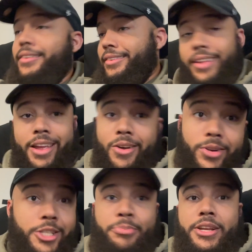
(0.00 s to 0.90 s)
They
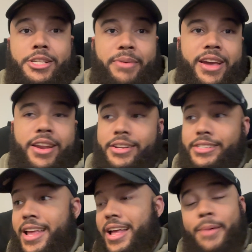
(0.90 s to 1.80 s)
only speak Spanish.
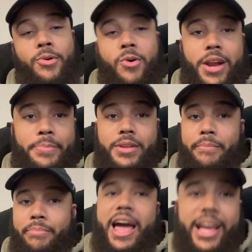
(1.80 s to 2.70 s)
I'm going up to
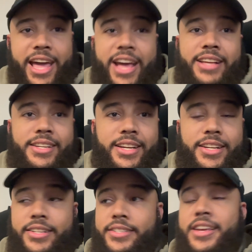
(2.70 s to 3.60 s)
black ass
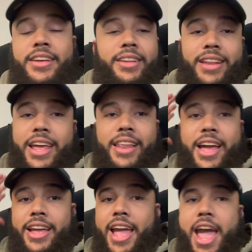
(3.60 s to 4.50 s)
niggas and they
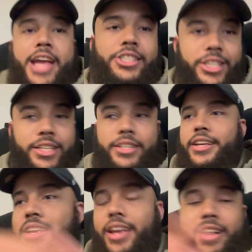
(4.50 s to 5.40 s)
like Haitian
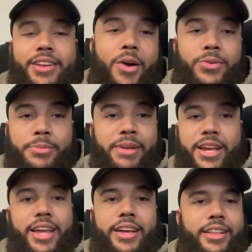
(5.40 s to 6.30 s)
and don't speak
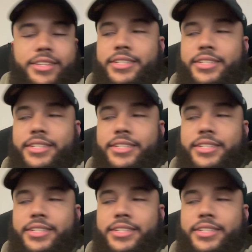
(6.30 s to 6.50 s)
English.